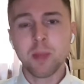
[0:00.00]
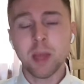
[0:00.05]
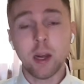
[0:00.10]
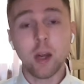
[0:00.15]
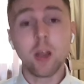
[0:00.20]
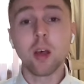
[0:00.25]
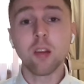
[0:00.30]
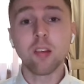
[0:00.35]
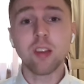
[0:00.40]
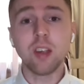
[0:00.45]

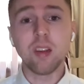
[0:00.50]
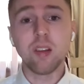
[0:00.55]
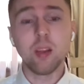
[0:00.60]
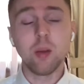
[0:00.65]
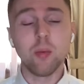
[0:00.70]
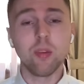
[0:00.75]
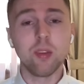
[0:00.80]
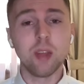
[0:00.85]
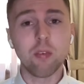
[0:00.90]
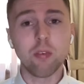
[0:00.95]
And last
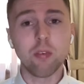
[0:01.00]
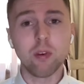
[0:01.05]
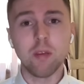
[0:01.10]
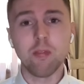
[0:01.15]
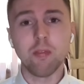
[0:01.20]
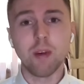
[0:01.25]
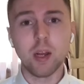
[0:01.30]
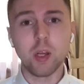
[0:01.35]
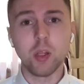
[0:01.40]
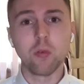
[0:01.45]
season he was
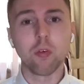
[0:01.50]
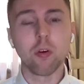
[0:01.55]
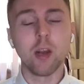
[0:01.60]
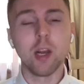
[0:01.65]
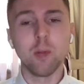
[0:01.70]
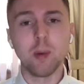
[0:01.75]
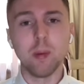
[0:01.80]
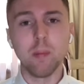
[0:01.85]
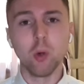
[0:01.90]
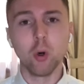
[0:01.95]
definitely value for
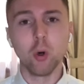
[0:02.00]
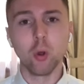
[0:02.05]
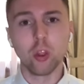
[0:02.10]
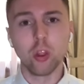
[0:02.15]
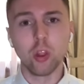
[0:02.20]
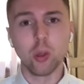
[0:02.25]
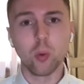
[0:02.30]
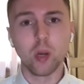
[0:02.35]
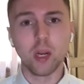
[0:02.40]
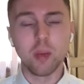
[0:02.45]
a little bit more
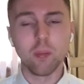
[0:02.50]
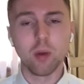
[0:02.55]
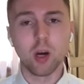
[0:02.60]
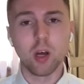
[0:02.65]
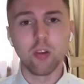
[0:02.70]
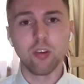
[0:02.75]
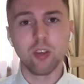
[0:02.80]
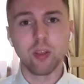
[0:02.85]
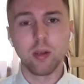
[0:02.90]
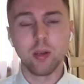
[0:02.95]
than the winning
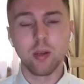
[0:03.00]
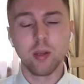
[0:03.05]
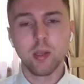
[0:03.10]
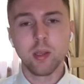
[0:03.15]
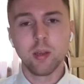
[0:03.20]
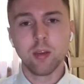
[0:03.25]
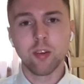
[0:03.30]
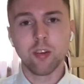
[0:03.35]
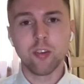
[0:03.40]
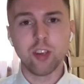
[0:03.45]
margin
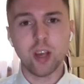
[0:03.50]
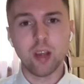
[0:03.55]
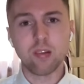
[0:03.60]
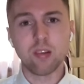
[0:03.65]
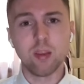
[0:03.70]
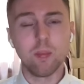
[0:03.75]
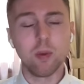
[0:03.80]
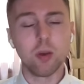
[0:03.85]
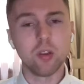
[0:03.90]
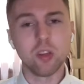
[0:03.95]
suggested,